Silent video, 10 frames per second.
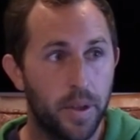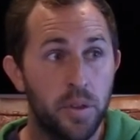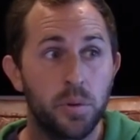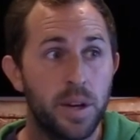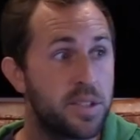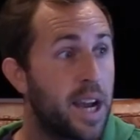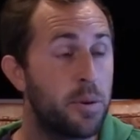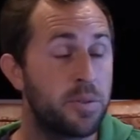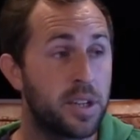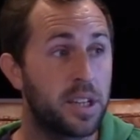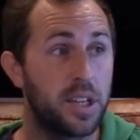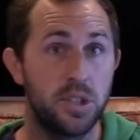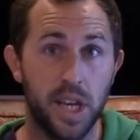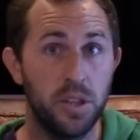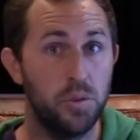Otherwise, I was going to
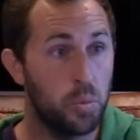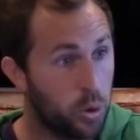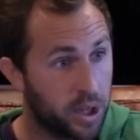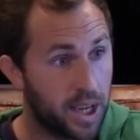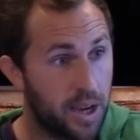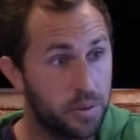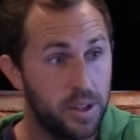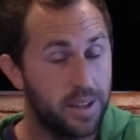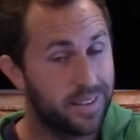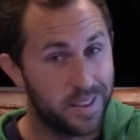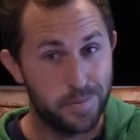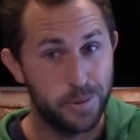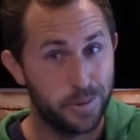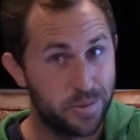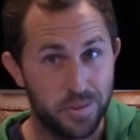continue working out the
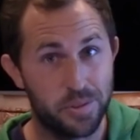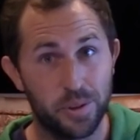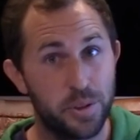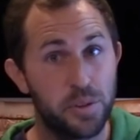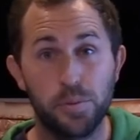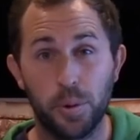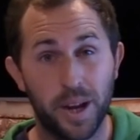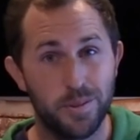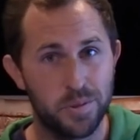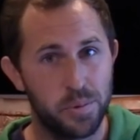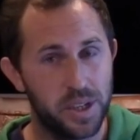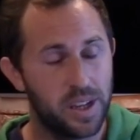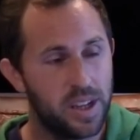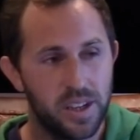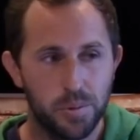fields 30 to 40 hours a
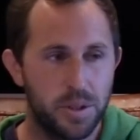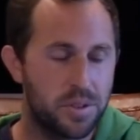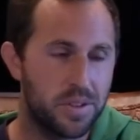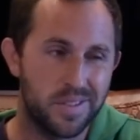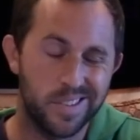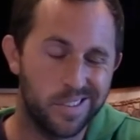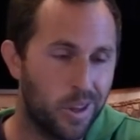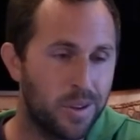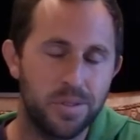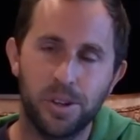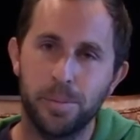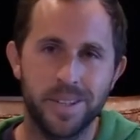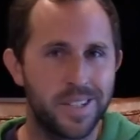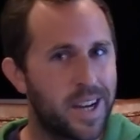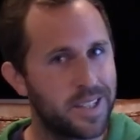week, which long-term
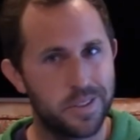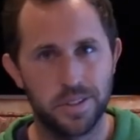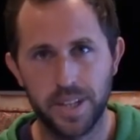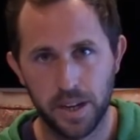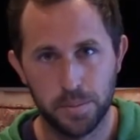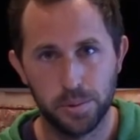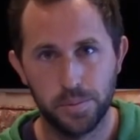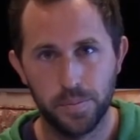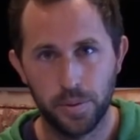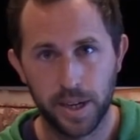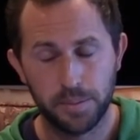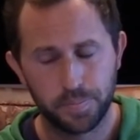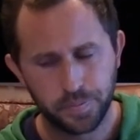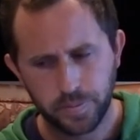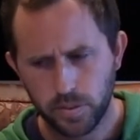is not sustainable, right?